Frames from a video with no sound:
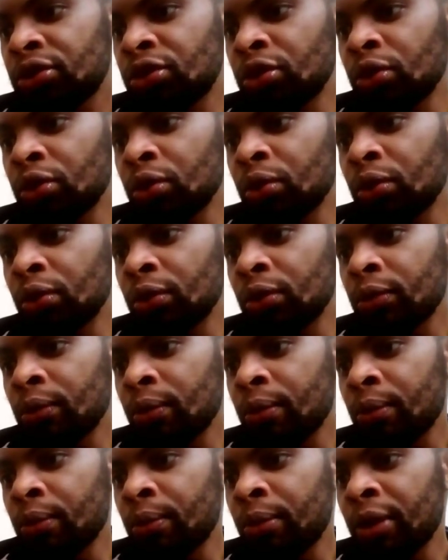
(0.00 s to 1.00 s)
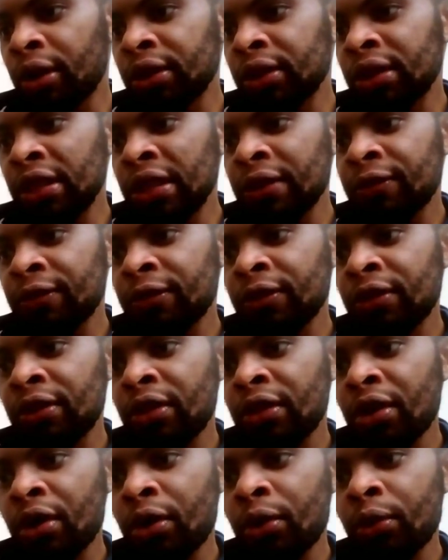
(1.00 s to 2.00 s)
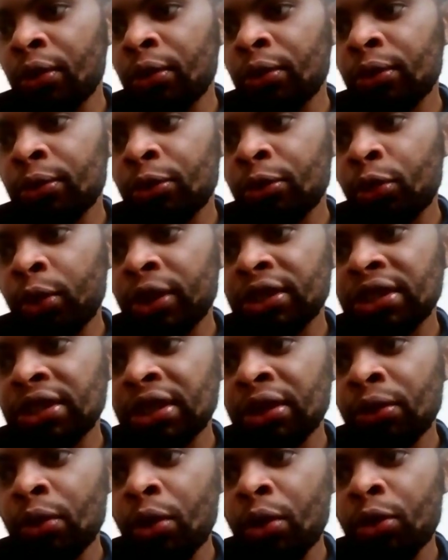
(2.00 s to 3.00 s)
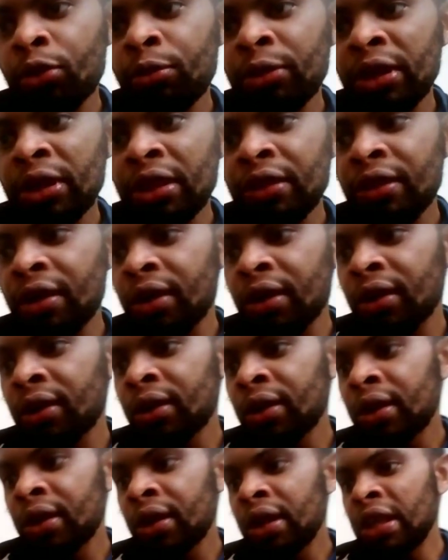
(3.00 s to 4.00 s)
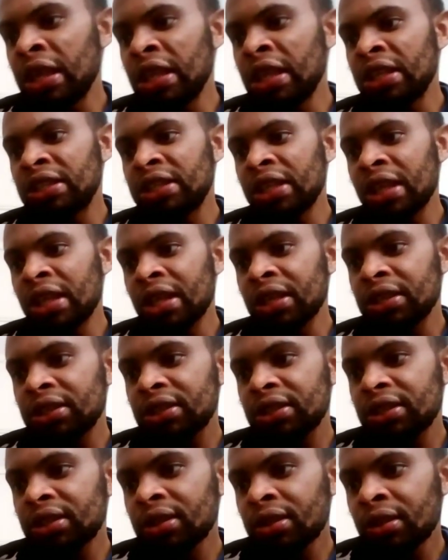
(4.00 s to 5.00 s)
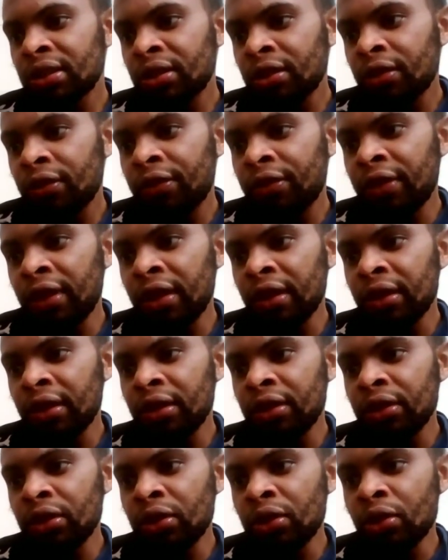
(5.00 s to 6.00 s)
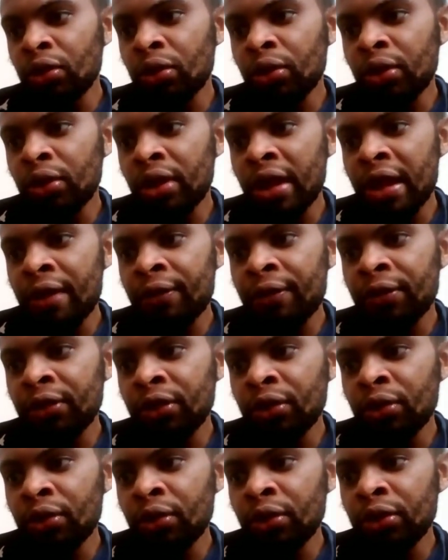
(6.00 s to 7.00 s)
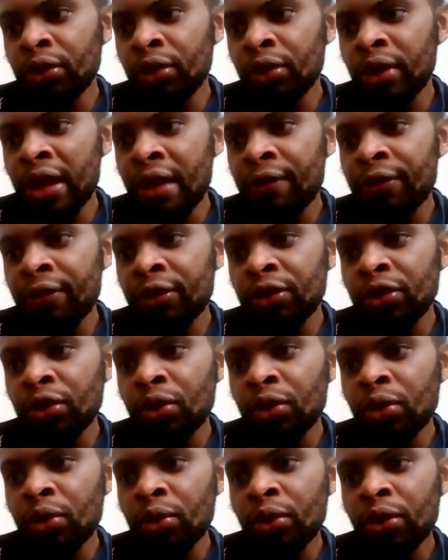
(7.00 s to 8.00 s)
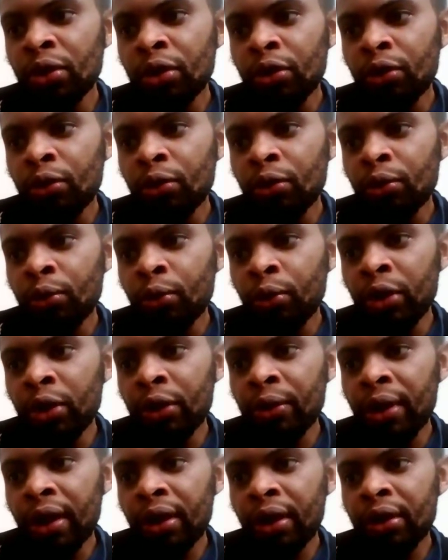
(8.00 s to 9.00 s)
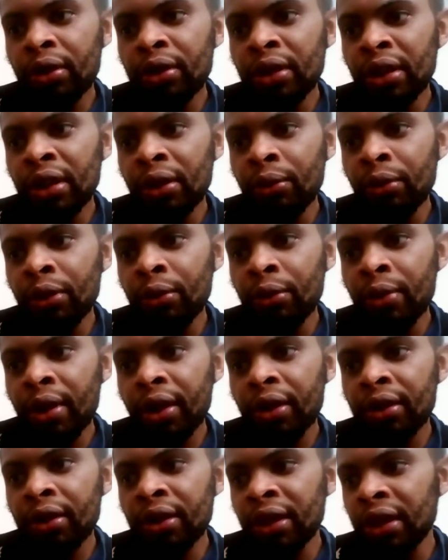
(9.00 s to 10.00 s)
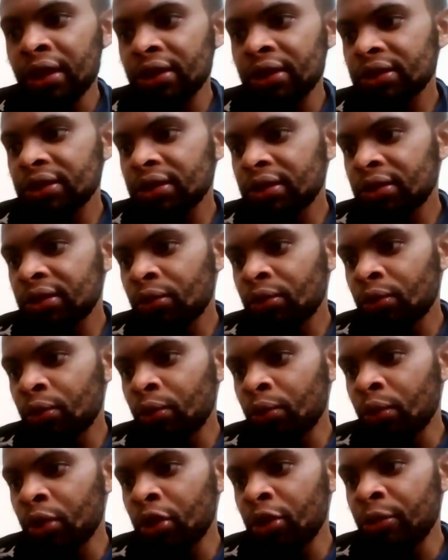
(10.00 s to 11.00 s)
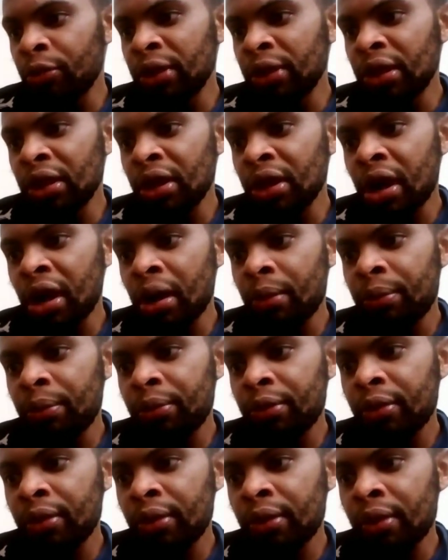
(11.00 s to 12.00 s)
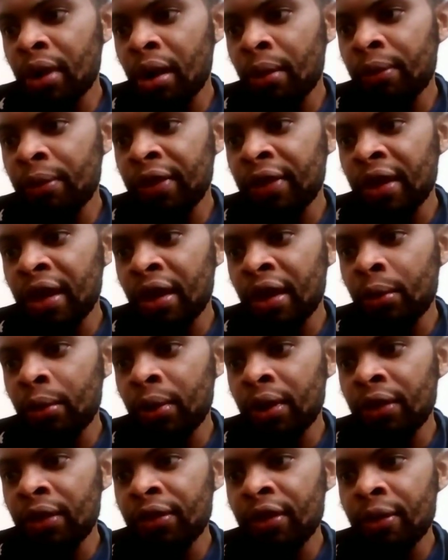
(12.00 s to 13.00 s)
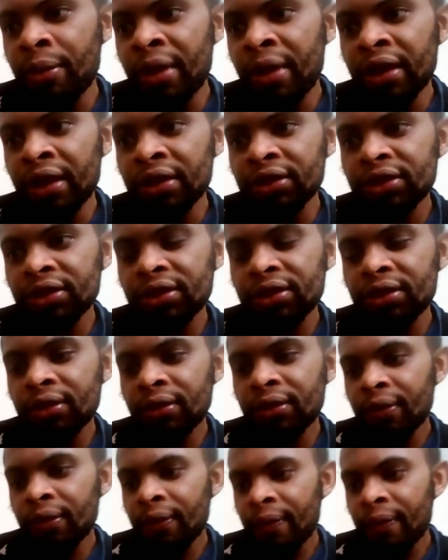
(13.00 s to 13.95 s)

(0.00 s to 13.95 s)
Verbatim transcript: too but even though quitting won't be the easiest thing you'll e you you'll ever do we reckon we reckon it will be up up there with the best